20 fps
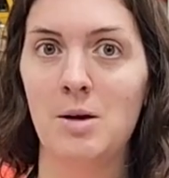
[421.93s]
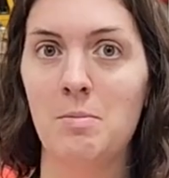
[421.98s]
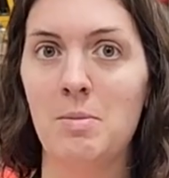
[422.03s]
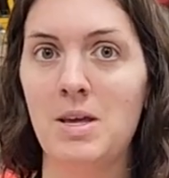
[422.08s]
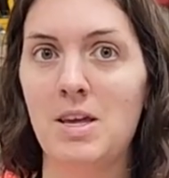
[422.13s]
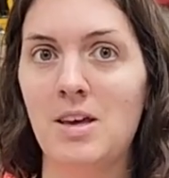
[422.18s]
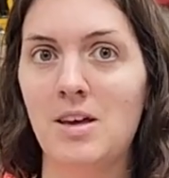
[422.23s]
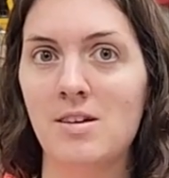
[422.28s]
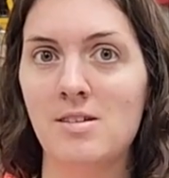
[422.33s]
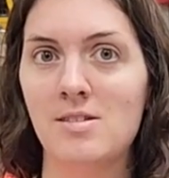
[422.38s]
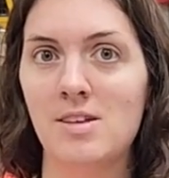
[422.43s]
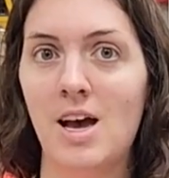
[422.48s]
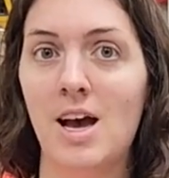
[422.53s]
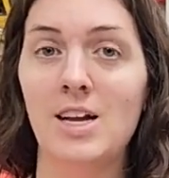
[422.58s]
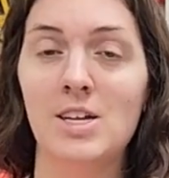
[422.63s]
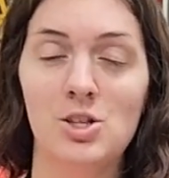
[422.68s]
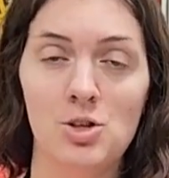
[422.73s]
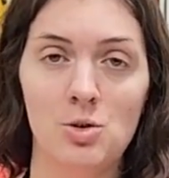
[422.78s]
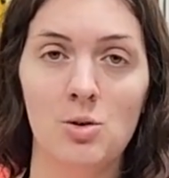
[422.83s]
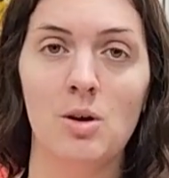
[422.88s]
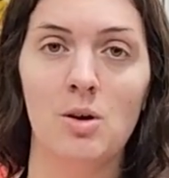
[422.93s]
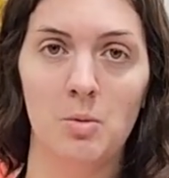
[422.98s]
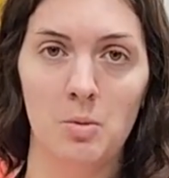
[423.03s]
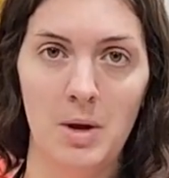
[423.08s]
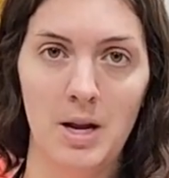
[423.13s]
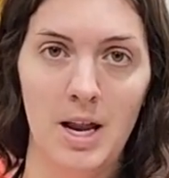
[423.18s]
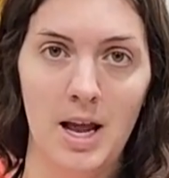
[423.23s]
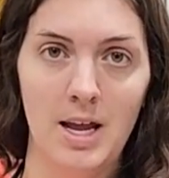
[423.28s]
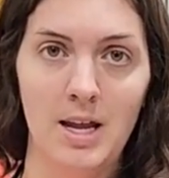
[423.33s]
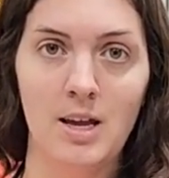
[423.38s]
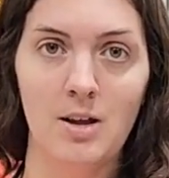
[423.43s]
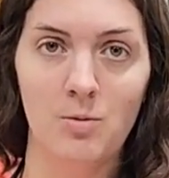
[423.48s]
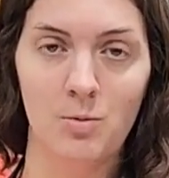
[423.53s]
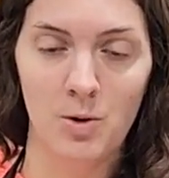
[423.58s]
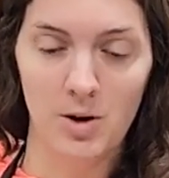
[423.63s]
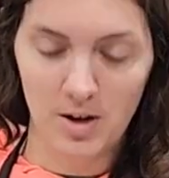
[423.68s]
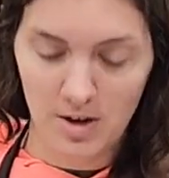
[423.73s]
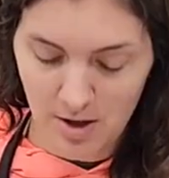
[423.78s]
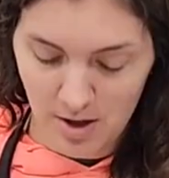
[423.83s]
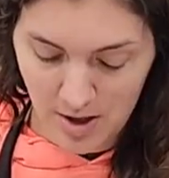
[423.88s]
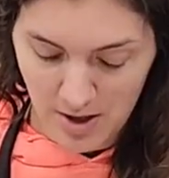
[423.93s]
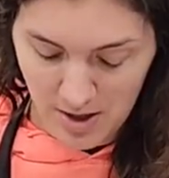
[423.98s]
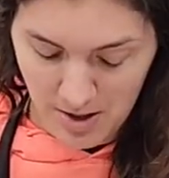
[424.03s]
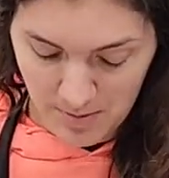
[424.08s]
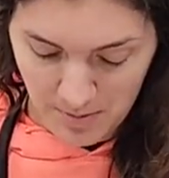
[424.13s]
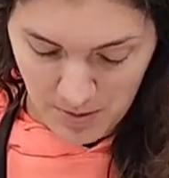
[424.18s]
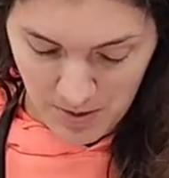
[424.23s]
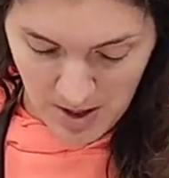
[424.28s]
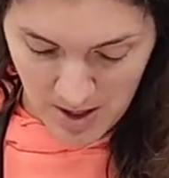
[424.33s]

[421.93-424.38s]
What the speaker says: because I do it when I can work on it.